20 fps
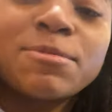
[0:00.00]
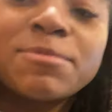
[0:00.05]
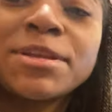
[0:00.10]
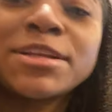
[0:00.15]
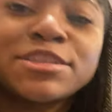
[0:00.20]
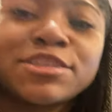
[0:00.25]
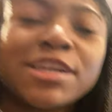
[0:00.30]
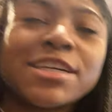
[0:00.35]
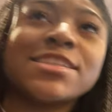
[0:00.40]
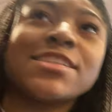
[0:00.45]

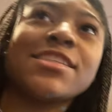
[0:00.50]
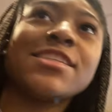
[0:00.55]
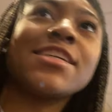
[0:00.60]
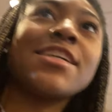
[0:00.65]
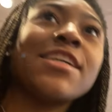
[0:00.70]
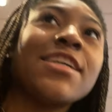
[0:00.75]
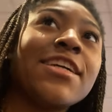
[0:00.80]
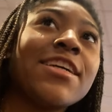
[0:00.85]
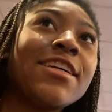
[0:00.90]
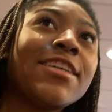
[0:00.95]
many dresses
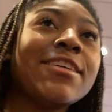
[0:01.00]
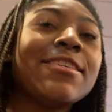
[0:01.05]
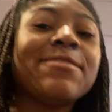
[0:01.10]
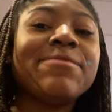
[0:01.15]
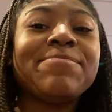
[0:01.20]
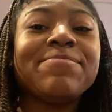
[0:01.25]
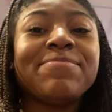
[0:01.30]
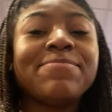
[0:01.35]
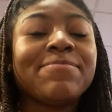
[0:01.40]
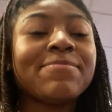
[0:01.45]
here.
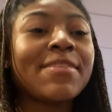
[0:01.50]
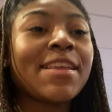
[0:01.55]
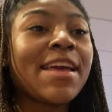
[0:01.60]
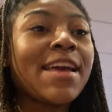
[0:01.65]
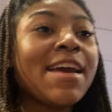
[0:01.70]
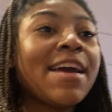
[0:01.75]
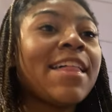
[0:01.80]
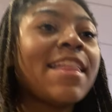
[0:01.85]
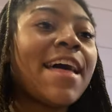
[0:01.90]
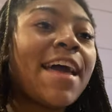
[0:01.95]

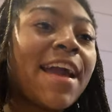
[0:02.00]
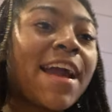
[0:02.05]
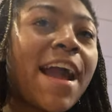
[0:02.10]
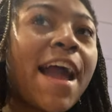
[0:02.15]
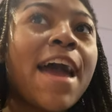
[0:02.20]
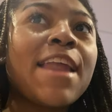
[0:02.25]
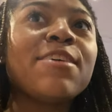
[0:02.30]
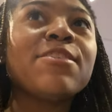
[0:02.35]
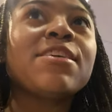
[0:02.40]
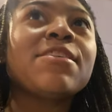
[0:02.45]
That's like,
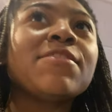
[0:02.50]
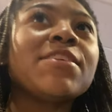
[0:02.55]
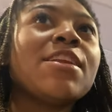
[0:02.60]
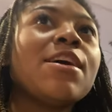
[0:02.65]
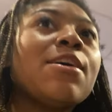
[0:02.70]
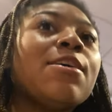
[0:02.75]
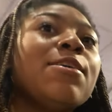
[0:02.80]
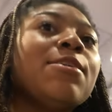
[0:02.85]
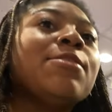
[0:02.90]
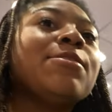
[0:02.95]
pretty. I don't even
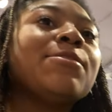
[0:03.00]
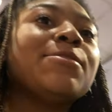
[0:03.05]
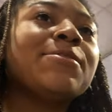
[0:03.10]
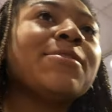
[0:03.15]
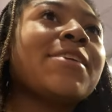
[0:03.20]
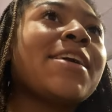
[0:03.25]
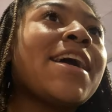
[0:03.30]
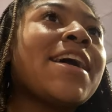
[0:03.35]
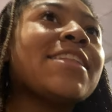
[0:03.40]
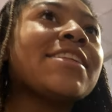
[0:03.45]
know.
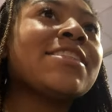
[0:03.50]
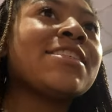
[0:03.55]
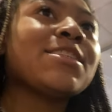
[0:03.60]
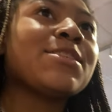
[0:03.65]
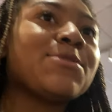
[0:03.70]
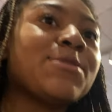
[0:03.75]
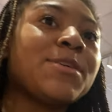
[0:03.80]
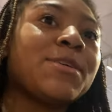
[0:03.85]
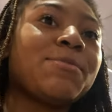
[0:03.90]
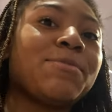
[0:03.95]
Yeah, this is
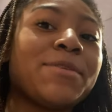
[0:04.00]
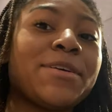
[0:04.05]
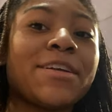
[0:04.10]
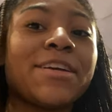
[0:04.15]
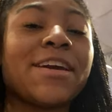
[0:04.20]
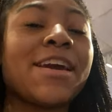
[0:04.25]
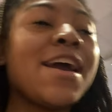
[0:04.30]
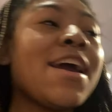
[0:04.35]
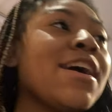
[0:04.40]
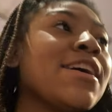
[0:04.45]
really
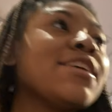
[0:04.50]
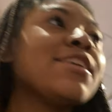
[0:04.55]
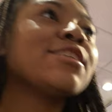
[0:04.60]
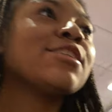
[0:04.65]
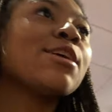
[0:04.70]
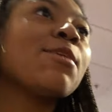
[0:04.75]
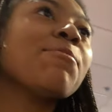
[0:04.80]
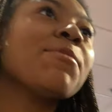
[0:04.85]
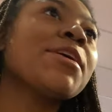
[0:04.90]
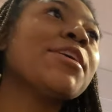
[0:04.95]
pretty. There's
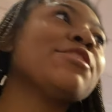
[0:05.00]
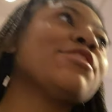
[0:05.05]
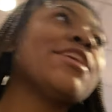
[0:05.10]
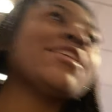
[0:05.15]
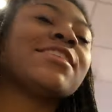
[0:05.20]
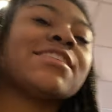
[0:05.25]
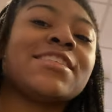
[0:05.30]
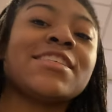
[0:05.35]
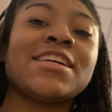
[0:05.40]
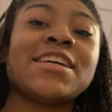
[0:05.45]
so many
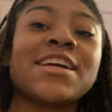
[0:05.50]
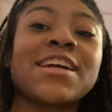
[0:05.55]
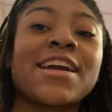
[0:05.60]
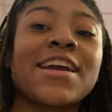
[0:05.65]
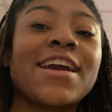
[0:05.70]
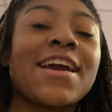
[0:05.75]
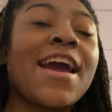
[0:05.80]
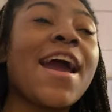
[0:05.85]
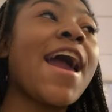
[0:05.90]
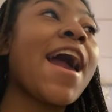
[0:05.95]
dresses
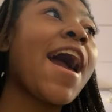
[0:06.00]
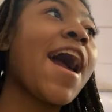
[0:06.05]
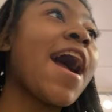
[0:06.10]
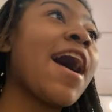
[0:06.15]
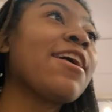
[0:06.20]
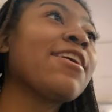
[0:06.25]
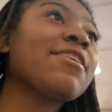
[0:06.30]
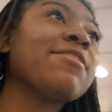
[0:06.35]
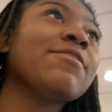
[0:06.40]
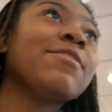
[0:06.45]
here.
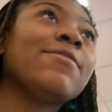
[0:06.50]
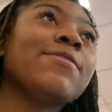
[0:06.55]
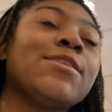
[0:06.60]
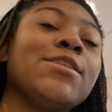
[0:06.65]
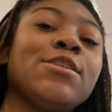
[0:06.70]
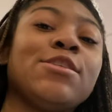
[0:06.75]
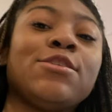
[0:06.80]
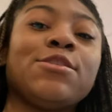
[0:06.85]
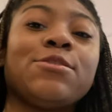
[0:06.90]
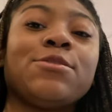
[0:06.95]
I don't even know
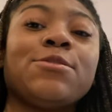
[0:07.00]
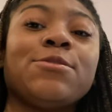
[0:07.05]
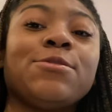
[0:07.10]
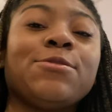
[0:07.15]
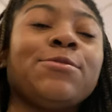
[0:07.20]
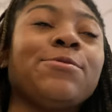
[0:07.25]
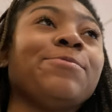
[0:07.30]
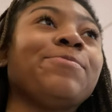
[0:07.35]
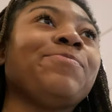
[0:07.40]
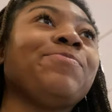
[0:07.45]

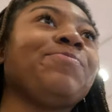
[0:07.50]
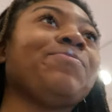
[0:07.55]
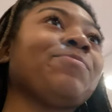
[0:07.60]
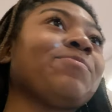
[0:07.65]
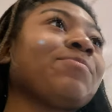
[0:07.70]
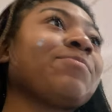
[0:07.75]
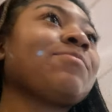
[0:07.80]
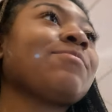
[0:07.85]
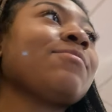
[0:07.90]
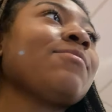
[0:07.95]
what
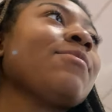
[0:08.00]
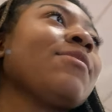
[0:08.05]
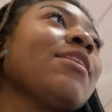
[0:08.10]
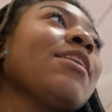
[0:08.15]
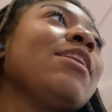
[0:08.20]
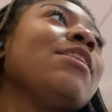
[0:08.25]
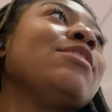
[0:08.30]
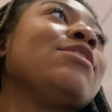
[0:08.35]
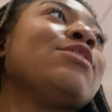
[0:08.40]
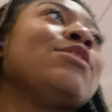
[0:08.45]

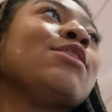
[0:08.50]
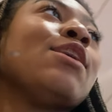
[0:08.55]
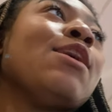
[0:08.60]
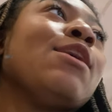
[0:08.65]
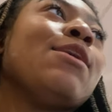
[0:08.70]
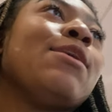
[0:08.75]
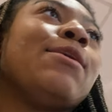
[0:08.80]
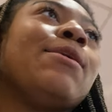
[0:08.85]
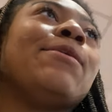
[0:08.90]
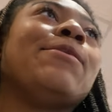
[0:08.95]
to do.
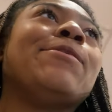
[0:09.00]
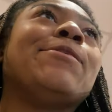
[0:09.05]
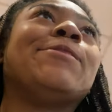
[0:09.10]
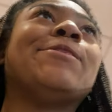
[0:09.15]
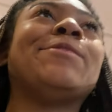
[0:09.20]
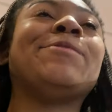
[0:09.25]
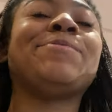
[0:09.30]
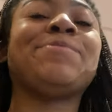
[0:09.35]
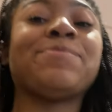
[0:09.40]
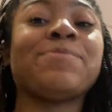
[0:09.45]

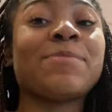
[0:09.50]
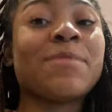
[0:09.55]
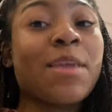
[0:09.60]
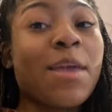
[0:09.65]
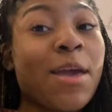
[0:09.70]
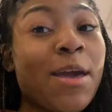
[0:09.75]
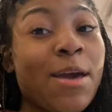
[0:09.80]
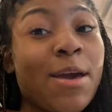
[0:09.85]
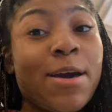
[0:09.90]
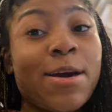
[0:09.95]
So,
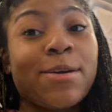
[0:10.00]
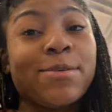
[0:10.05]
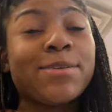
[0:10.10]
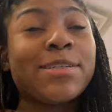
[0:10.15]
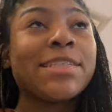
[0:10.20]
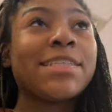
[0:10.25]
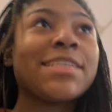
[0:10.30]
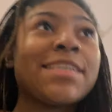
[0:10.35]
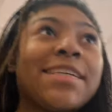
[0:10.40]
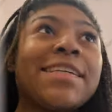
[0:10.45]

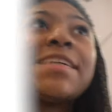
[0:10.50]
we'll see.